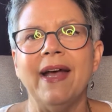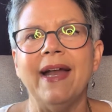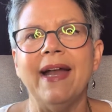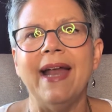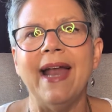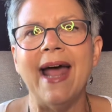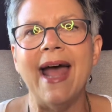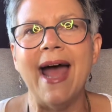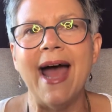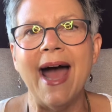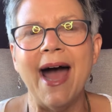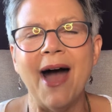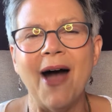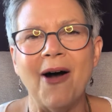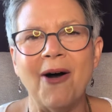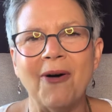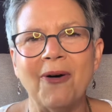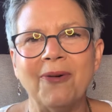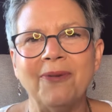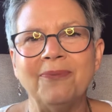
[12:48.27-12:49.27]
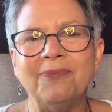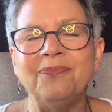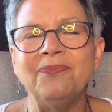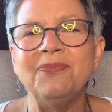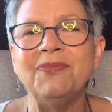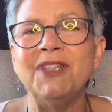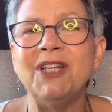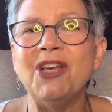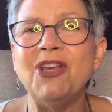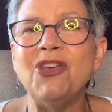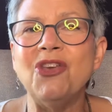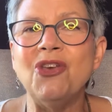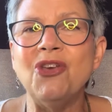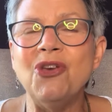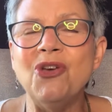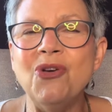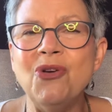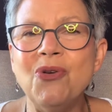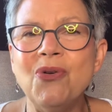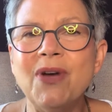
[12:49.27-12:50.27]
Now,
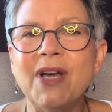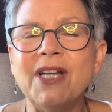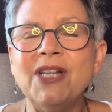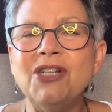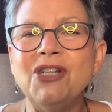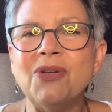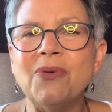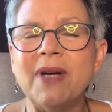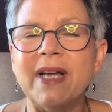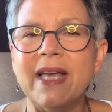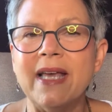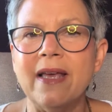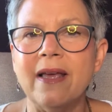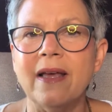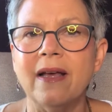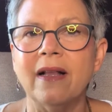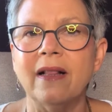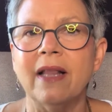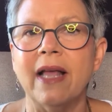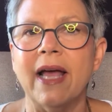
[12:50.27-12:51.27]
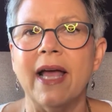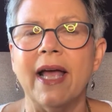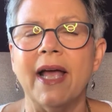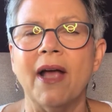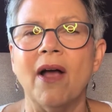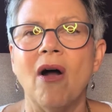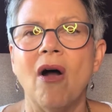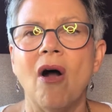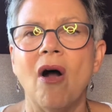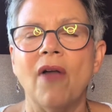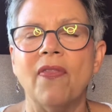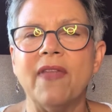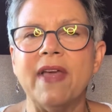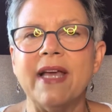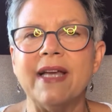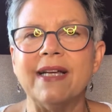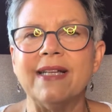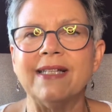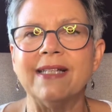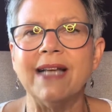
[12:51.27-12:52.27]
you can do a healing on
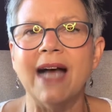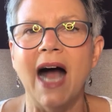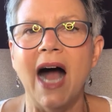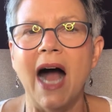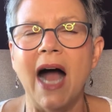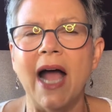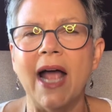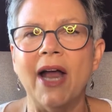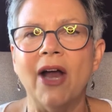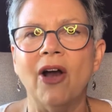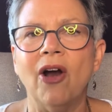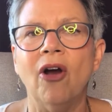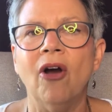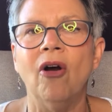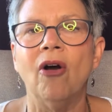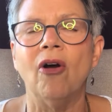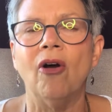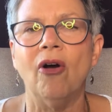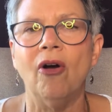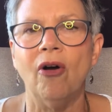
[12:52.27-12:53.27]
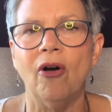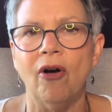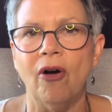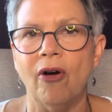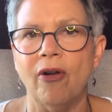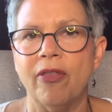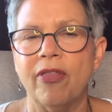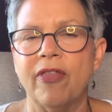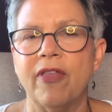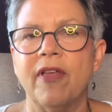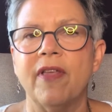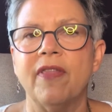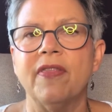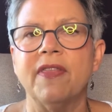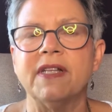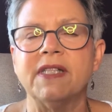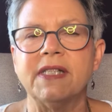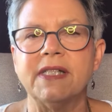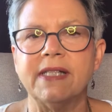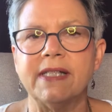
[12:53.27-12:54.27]
the entire earth
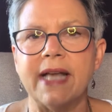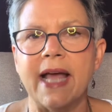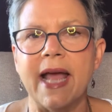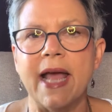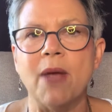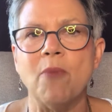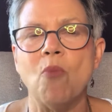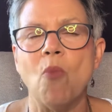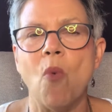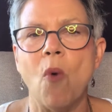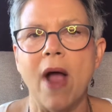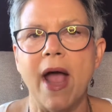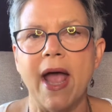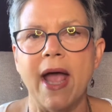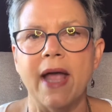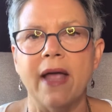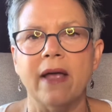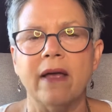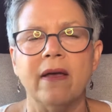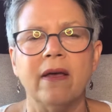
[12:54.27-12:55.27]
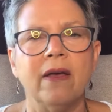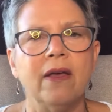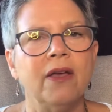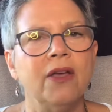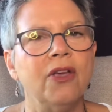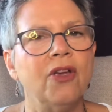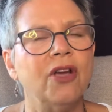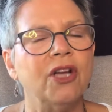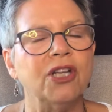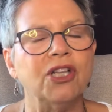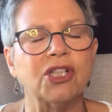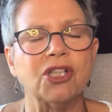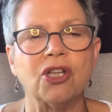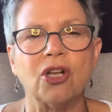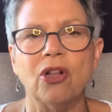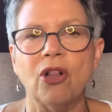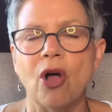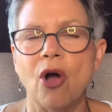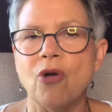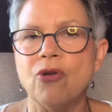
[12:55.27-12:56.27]
the same way. You can just
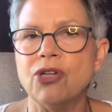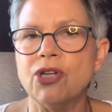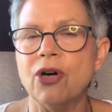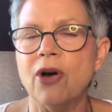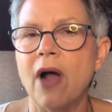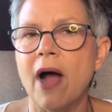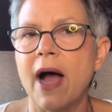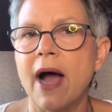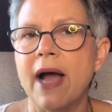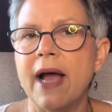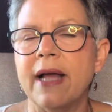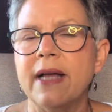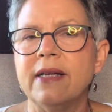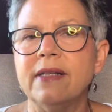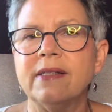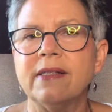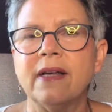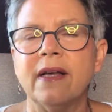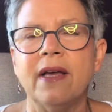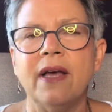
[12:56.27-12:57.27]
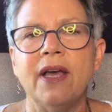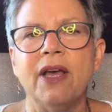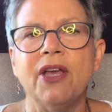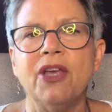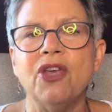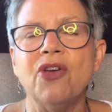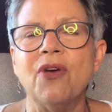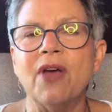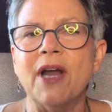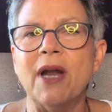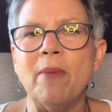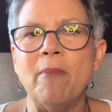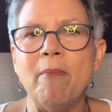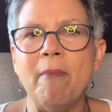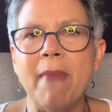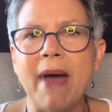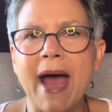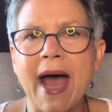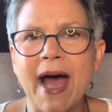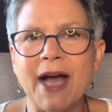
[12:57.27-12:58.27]
close your eyes. You can
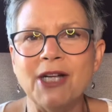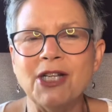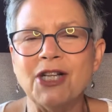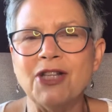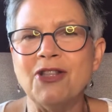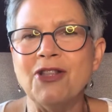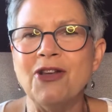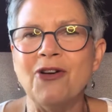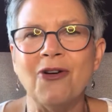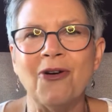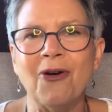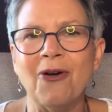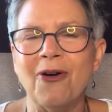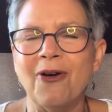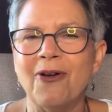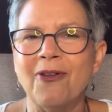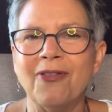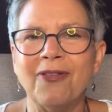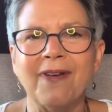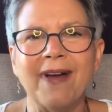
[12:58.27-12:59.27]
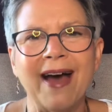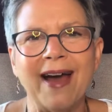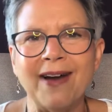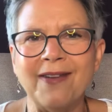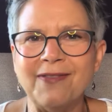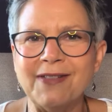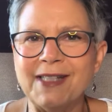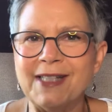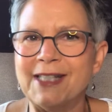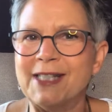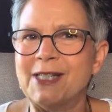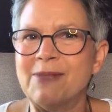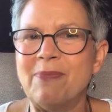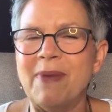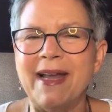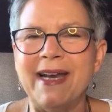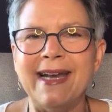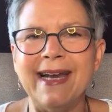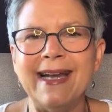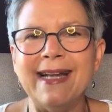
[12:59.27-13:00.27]
imagine the earth kind of
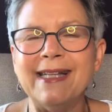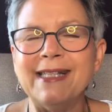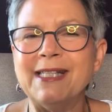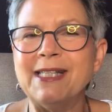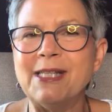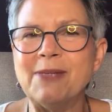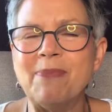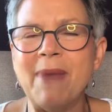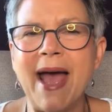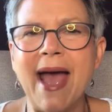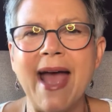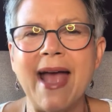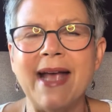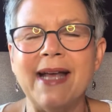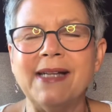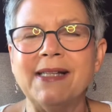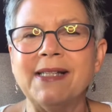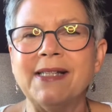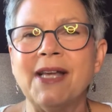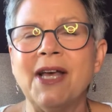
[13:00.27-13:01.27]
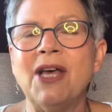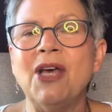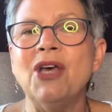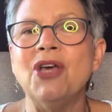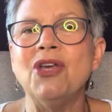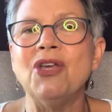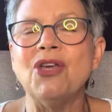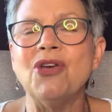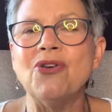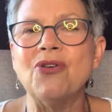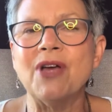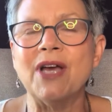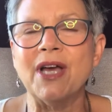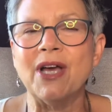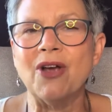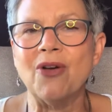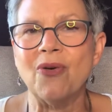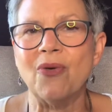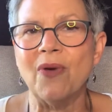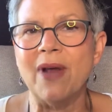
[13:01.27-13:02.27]
suspended in space. You can
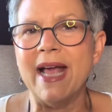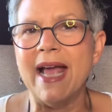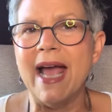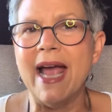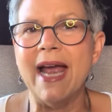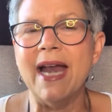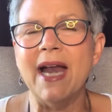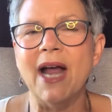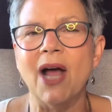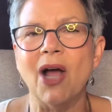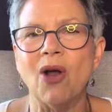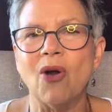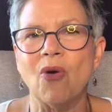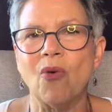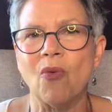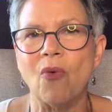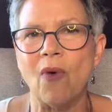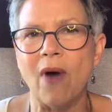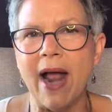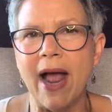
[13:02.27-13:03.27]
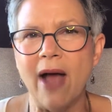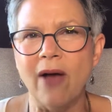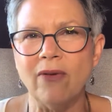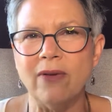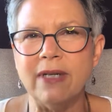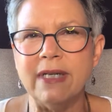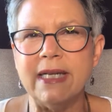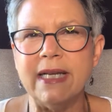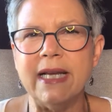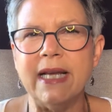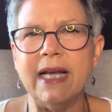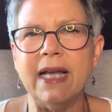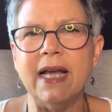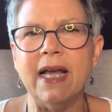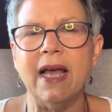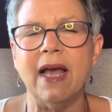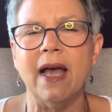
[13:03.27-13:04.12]
create a grounding